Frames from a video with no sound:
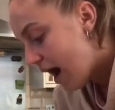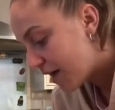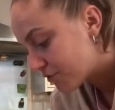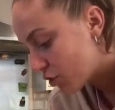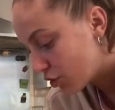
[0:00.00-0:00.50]

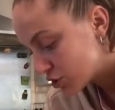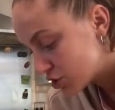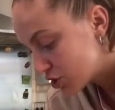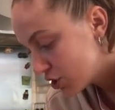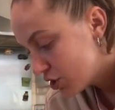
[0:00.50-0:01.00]
I've
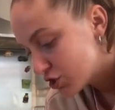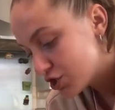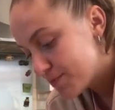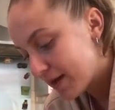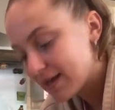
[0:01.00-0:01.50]
got
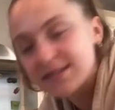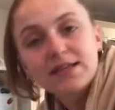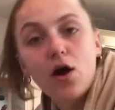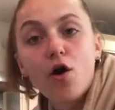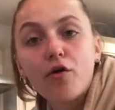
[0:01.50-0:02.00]
2 packets
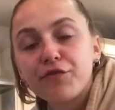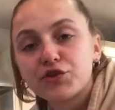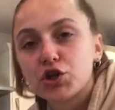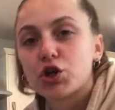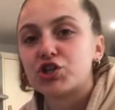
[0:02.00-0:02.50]
of
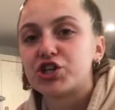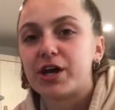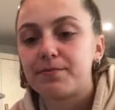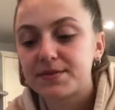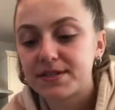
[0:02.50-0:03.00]
chocolate
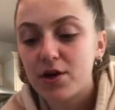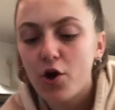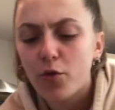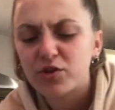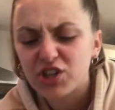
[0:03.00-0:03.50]
chips,
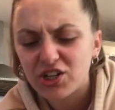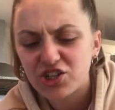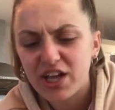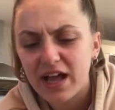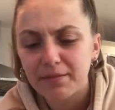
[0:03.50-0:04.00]
which
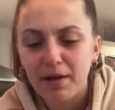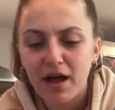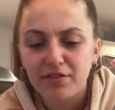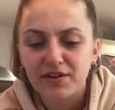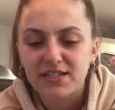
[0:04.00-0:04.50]
actually aren't
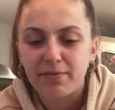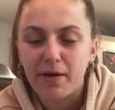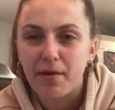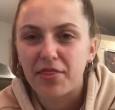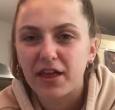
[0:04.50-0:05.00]
part of the recipe,
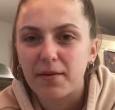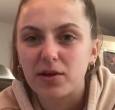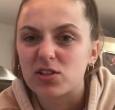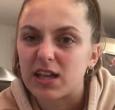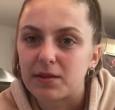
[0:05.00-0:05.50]
but I think I
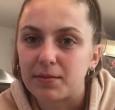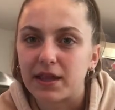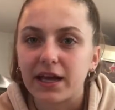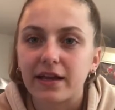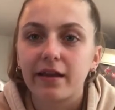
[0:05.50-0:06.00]
might just add them at
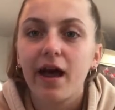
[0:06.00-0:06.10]
the end,